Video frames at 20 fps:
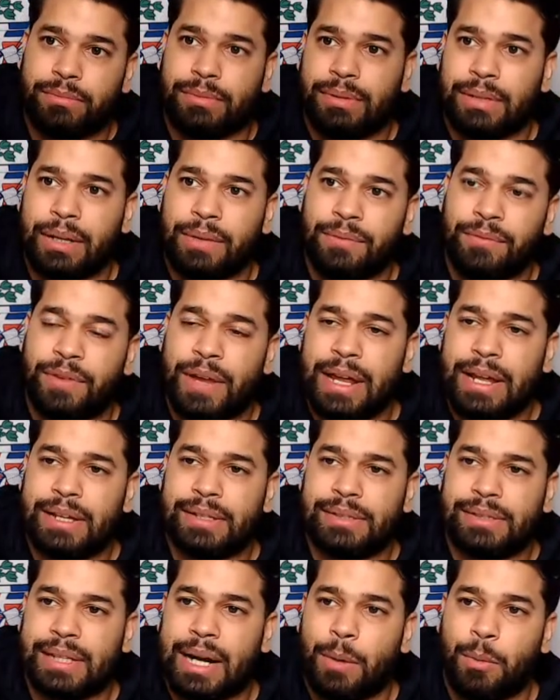in
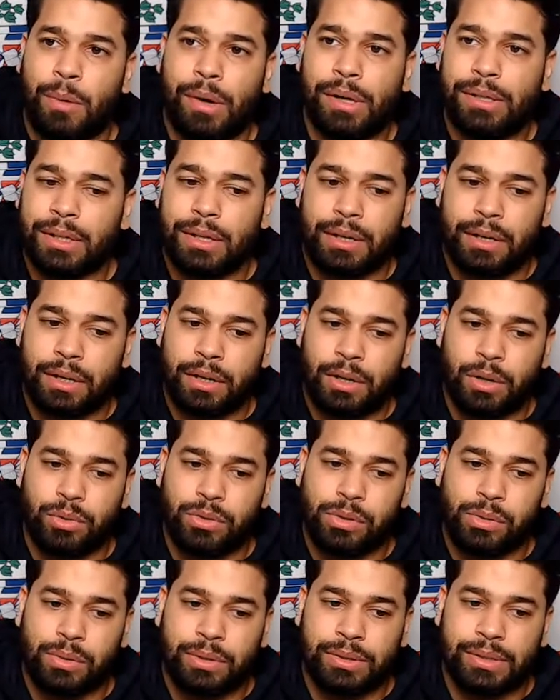Vegas that I wasn't gonna go
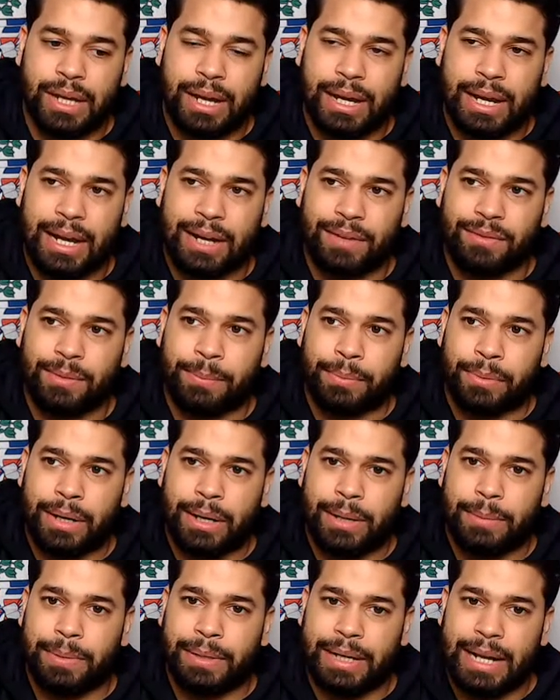to because I ain't have the
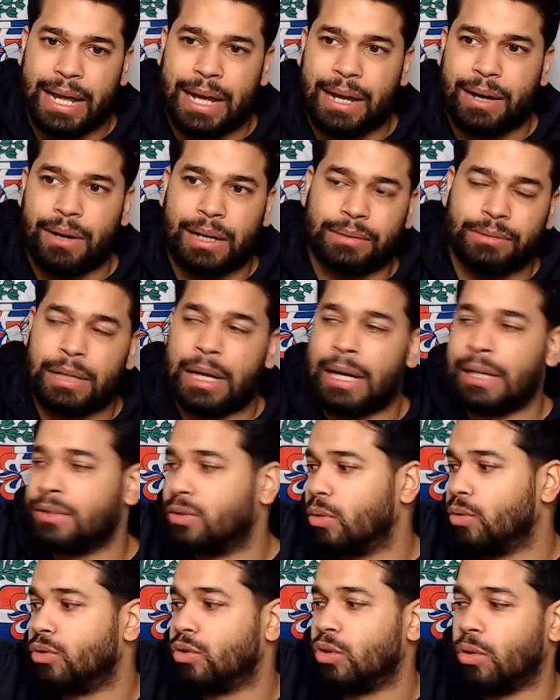bread. But now I
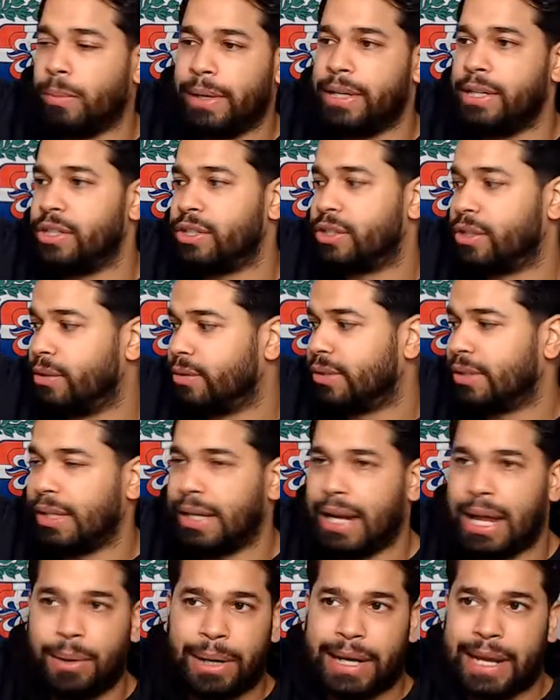sold so many shirts, and
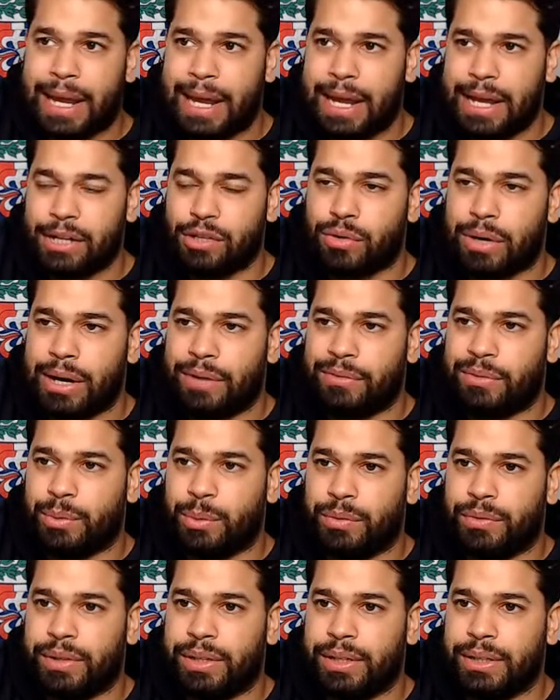now I can travel
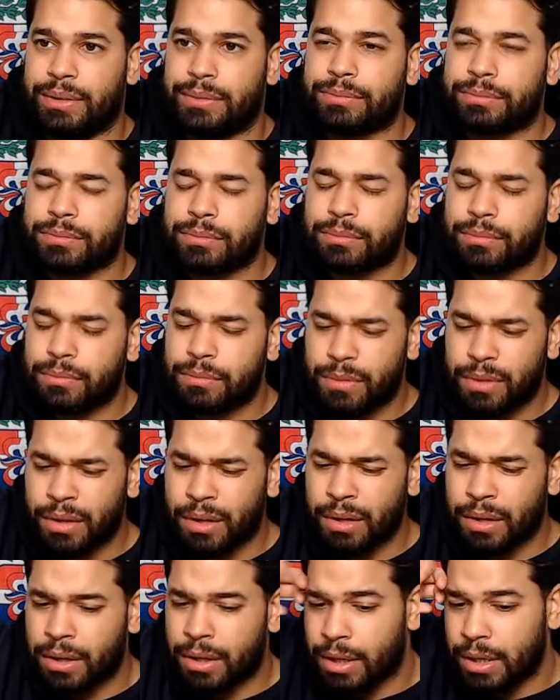over there.
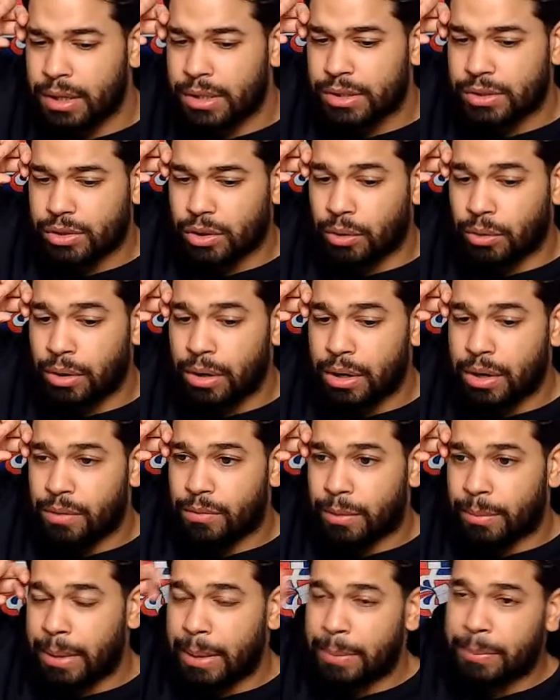So
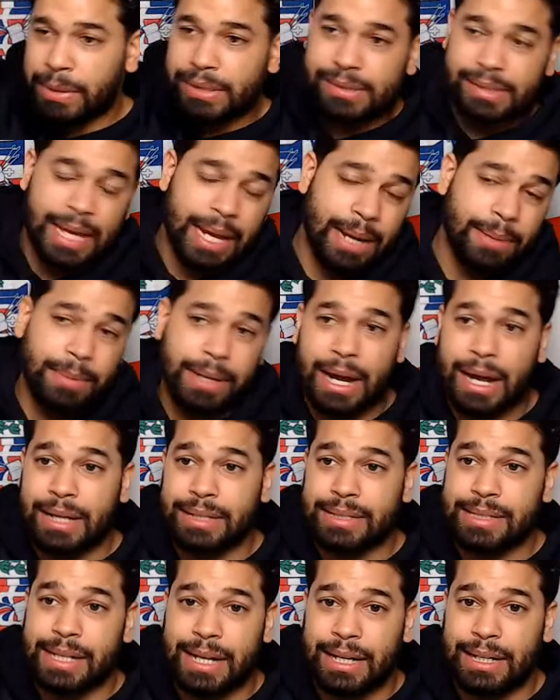remember the same
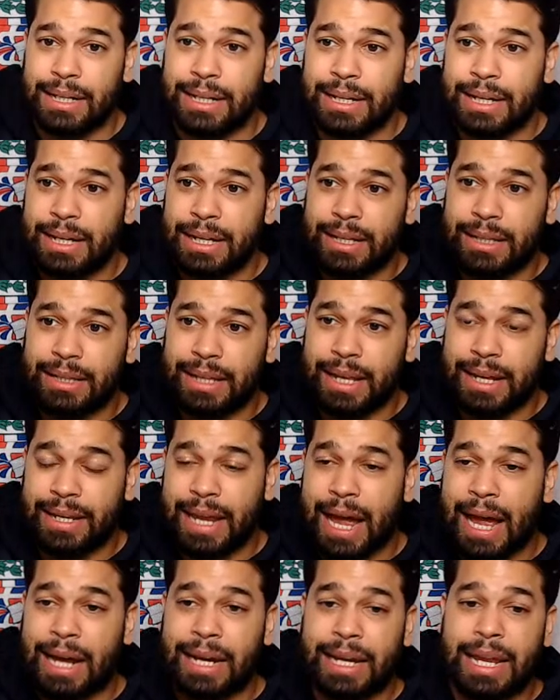content that
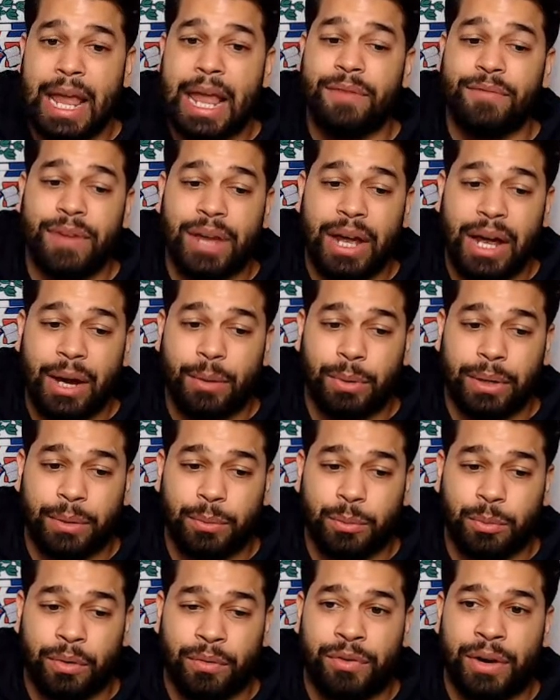I gave y'all with
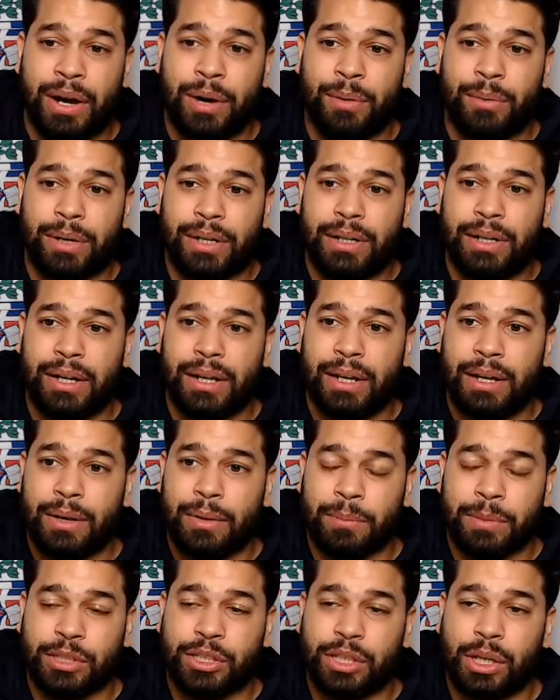Rivera,
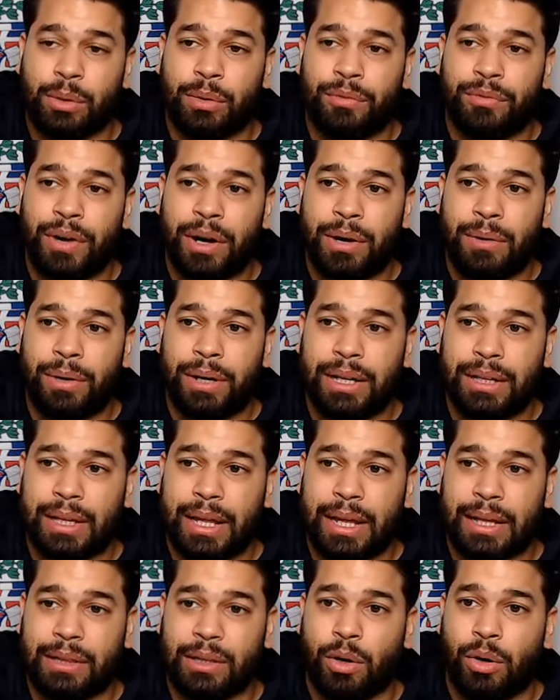Michelle Rivera
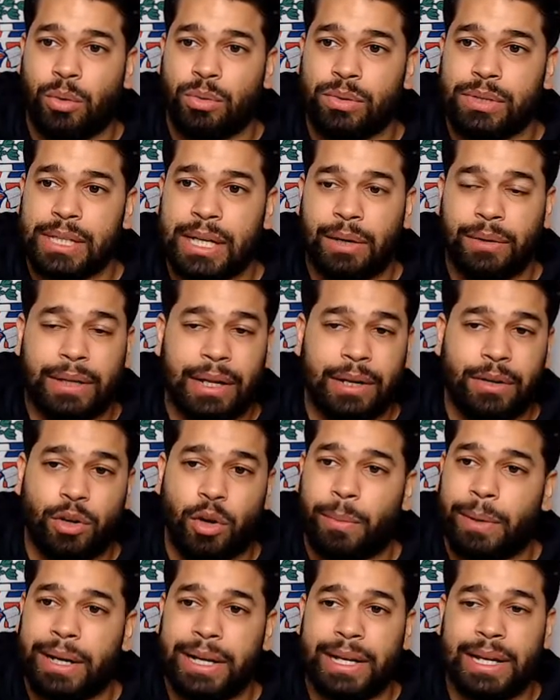at the hotel that
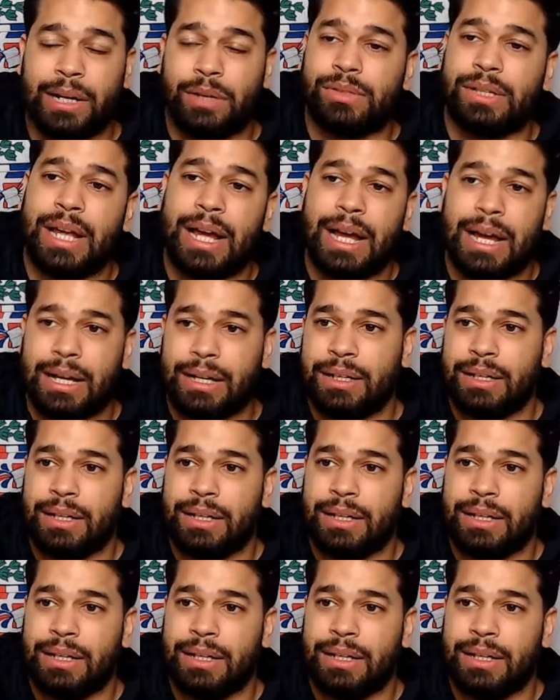nobody else got.